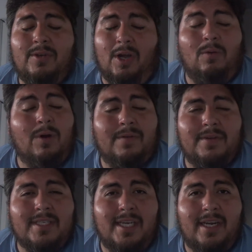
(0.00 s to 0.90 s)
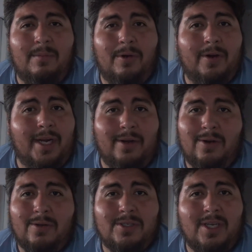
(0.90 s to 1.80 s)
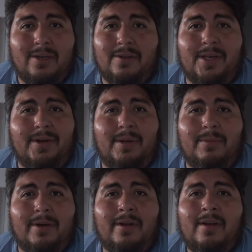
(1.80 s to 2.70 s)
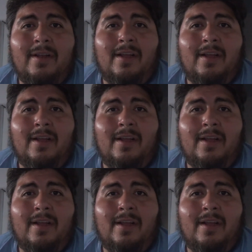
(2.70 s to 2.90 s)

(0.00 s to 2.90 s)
don't work for us anymore. I don't coach soccer there anymore.